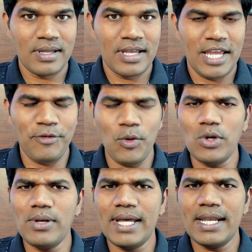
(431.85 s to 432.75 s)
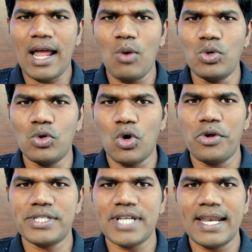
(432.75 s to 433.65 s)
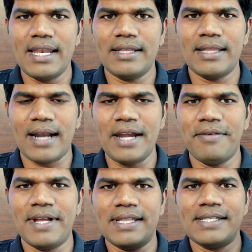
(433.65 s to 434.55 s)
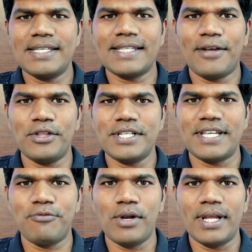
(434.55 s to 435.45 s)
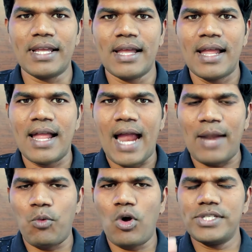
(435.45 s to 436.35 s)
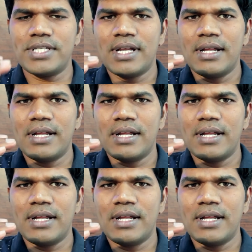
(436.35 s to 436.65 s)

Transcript: If you want to learn how to grow your channel in the right way, then just click on this info link and watch